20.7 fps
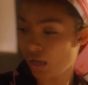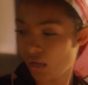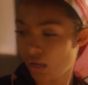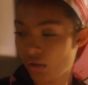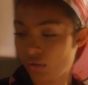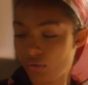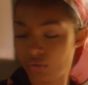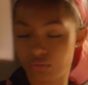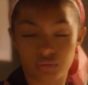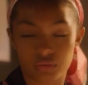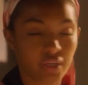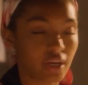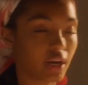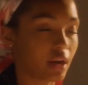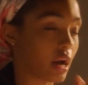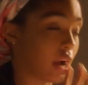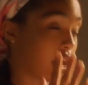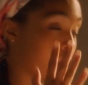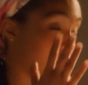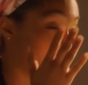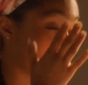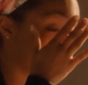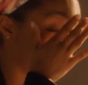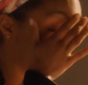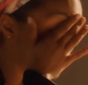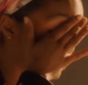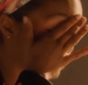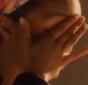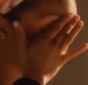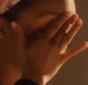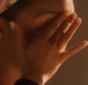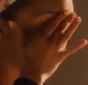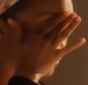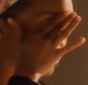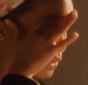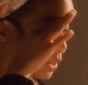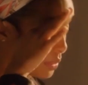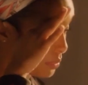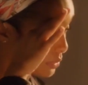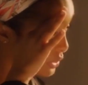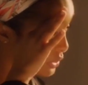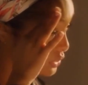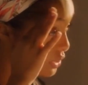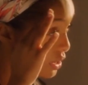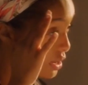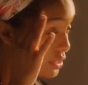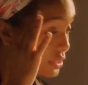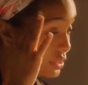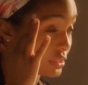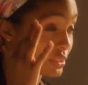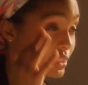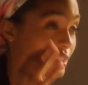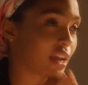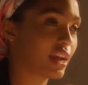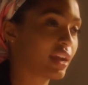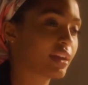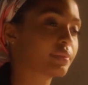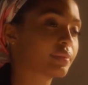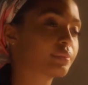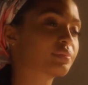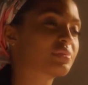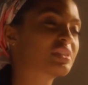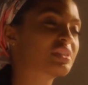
Oh, yeah, I am. Oof, I'm exhausted. I am